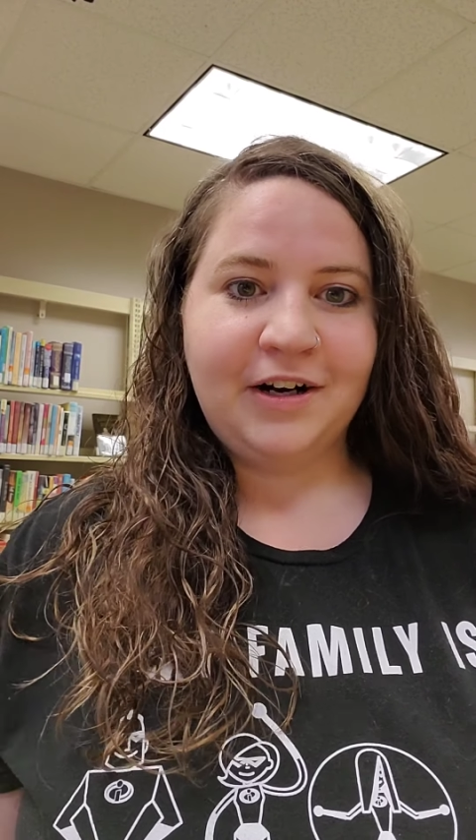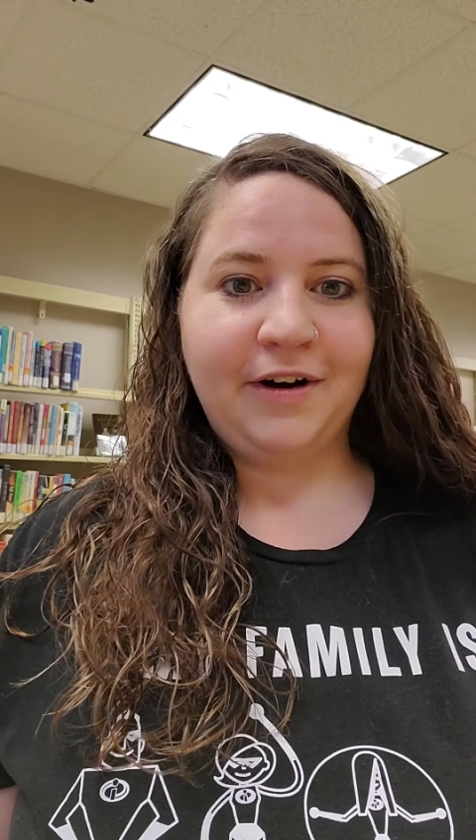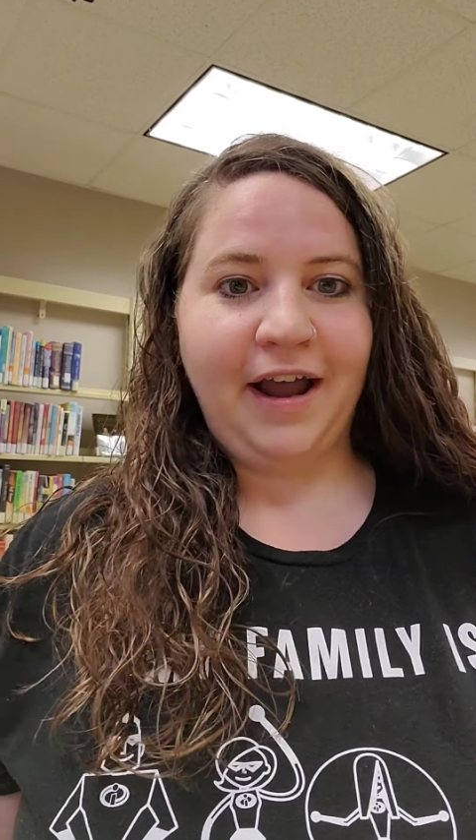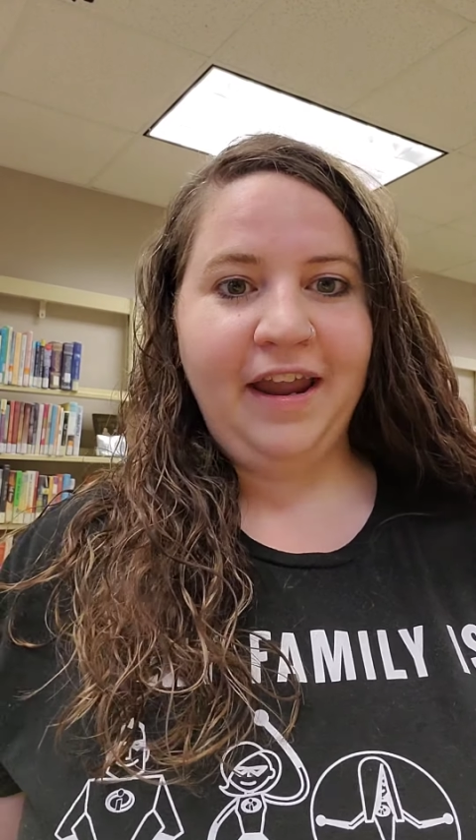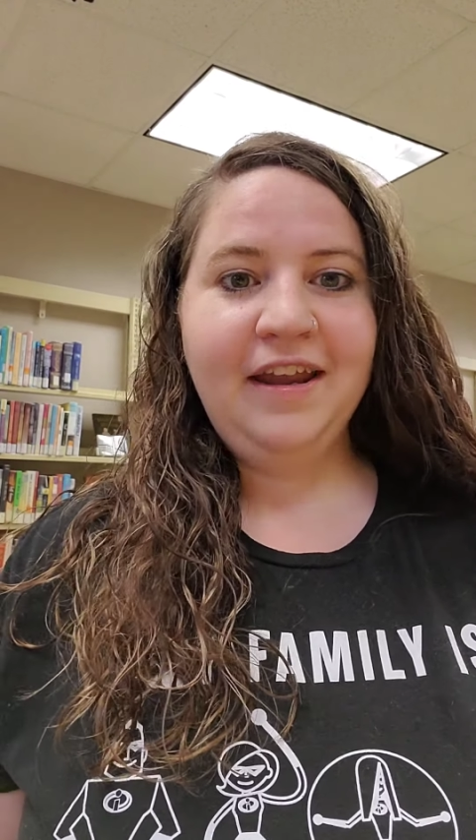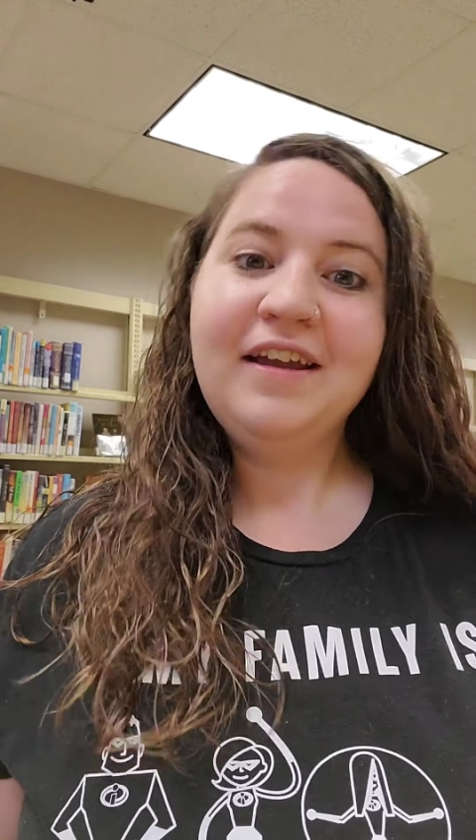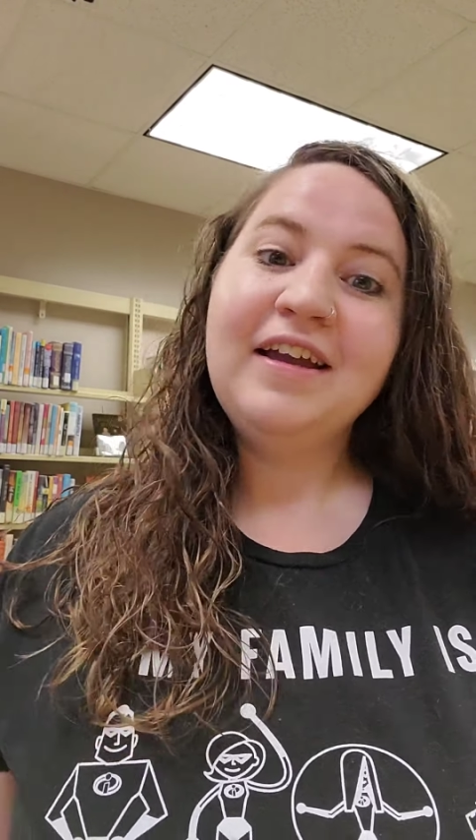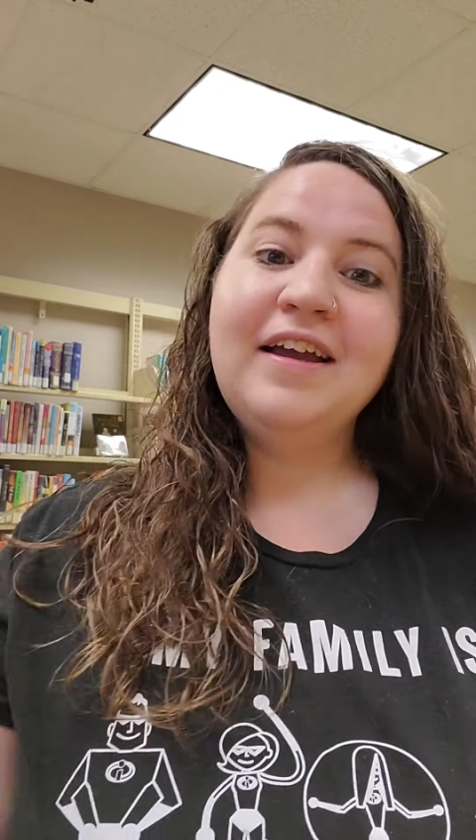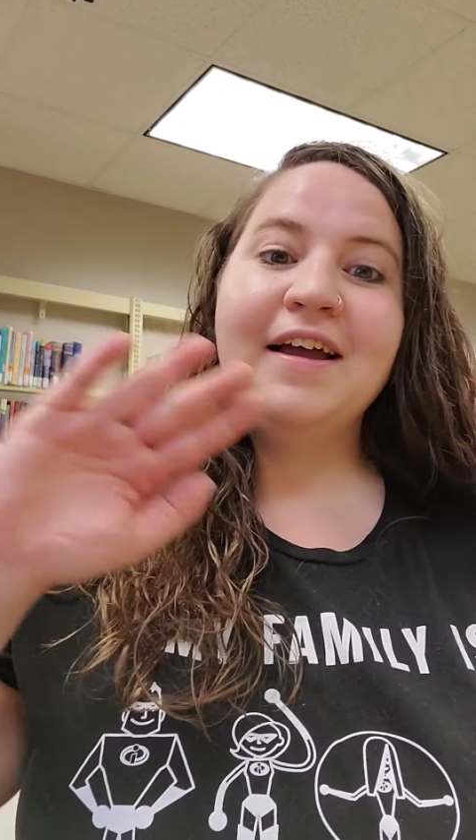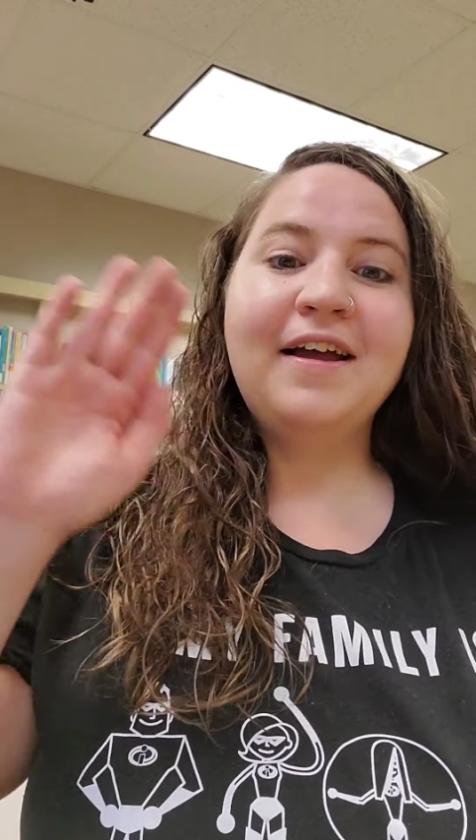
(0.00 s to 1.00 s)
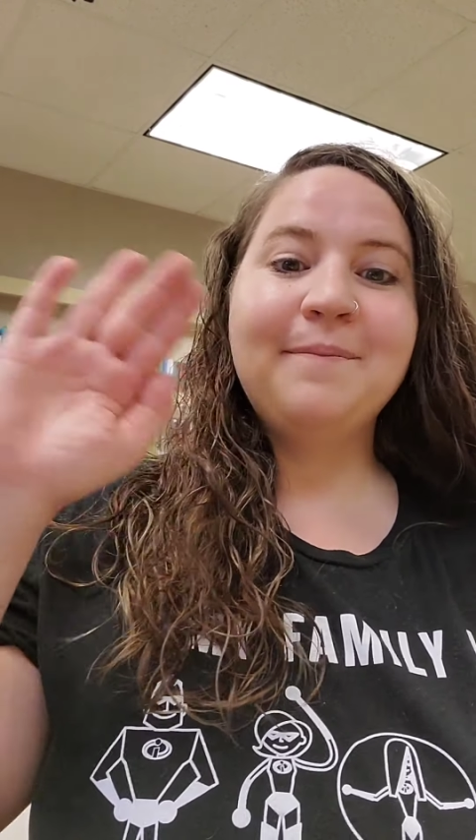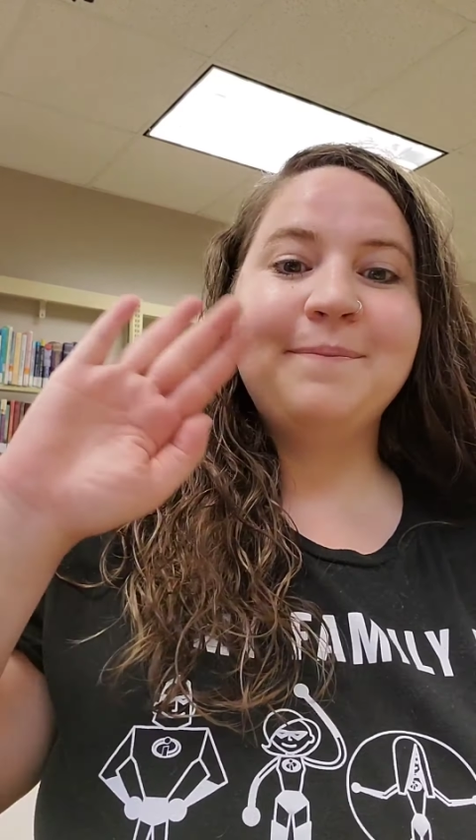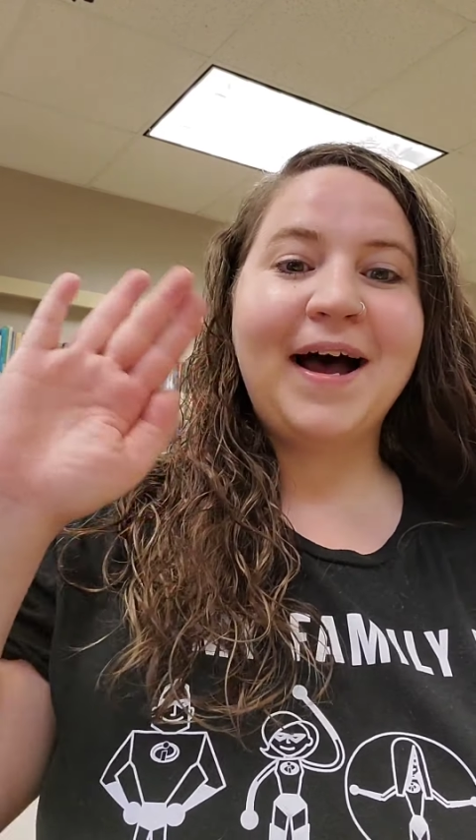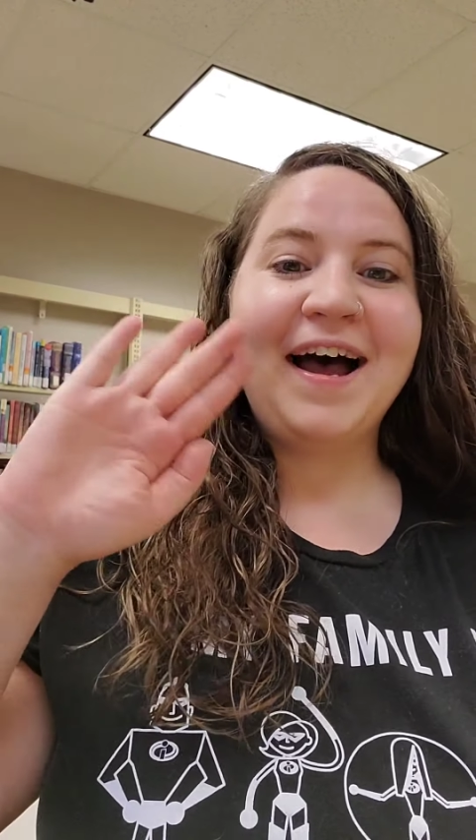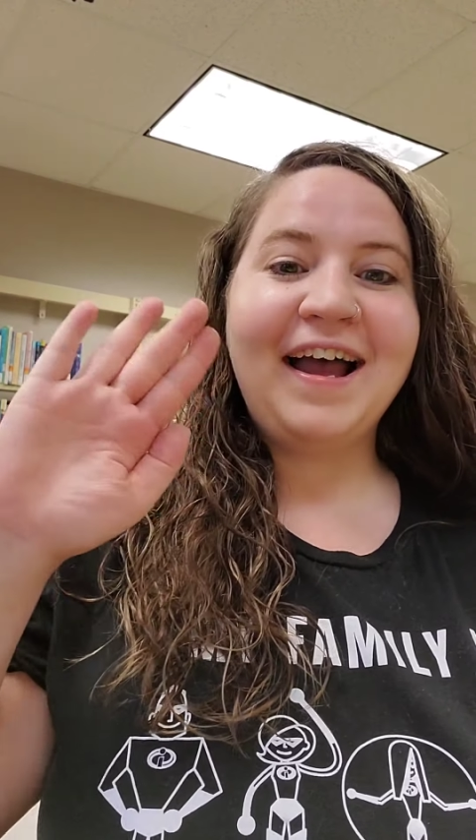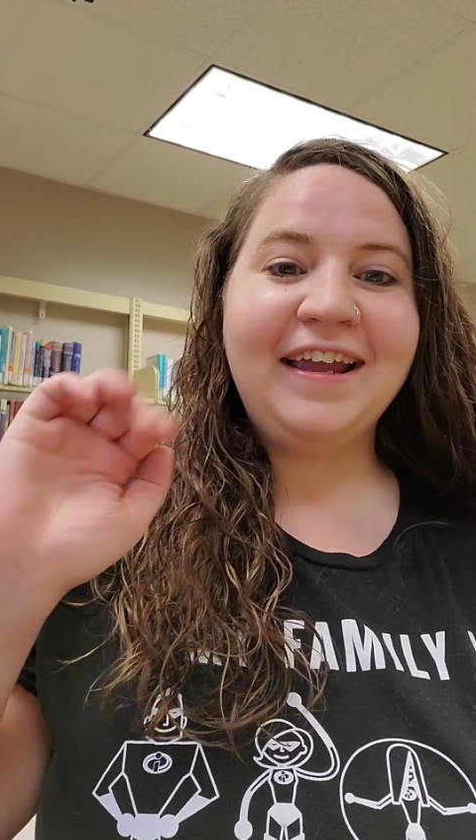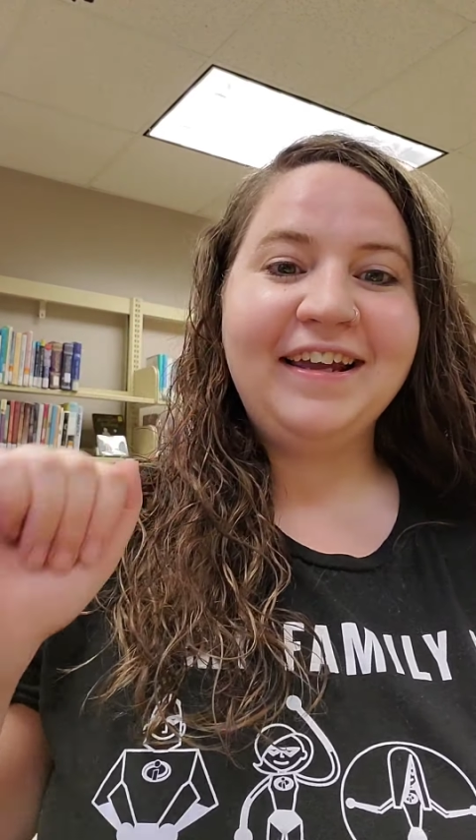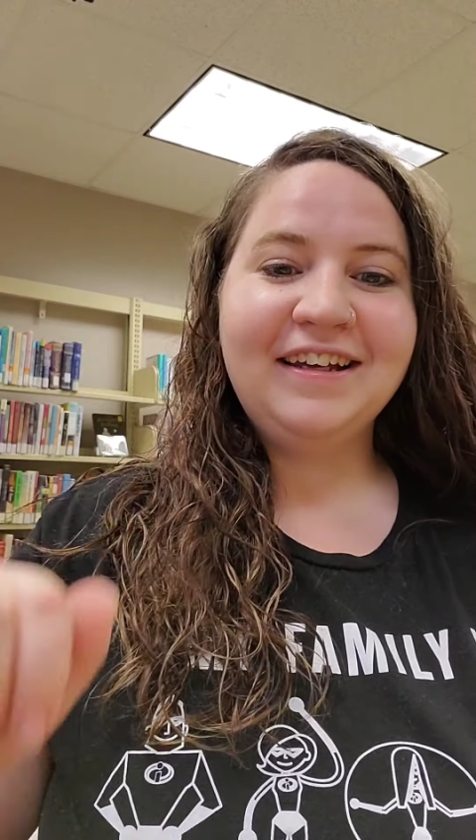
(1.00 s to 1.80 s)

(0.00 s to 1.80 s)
okay? Bye.